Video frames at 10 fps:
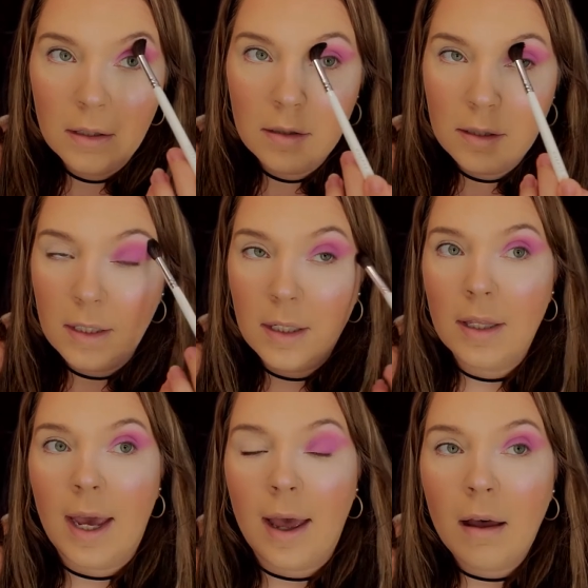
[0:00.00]
See, look at
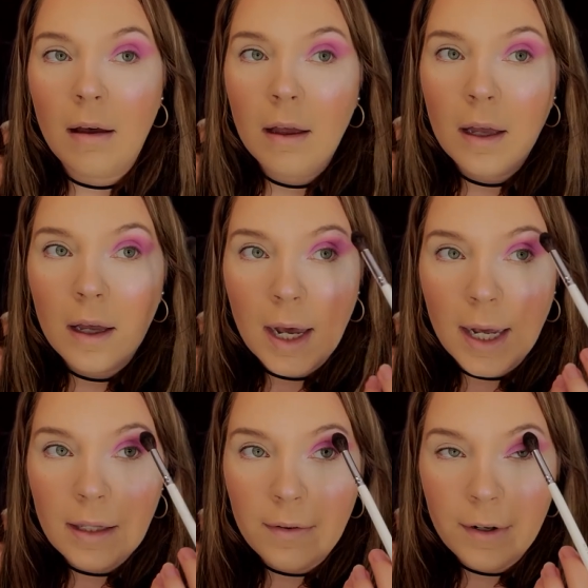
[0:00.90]
that.
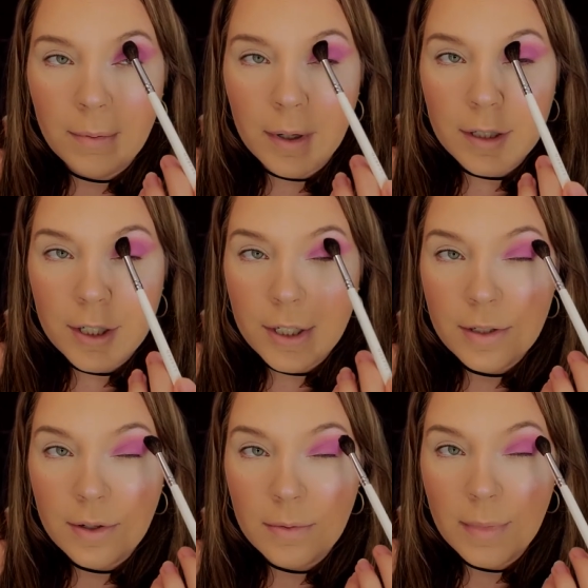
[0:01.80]
I love her
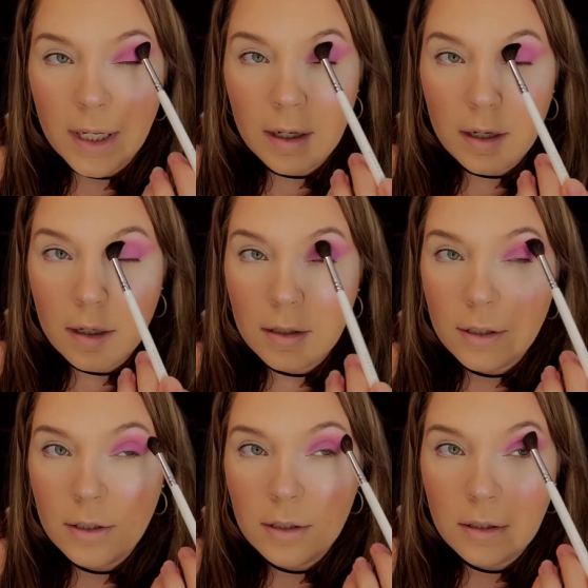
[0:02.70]
brushes. Oh my gosh.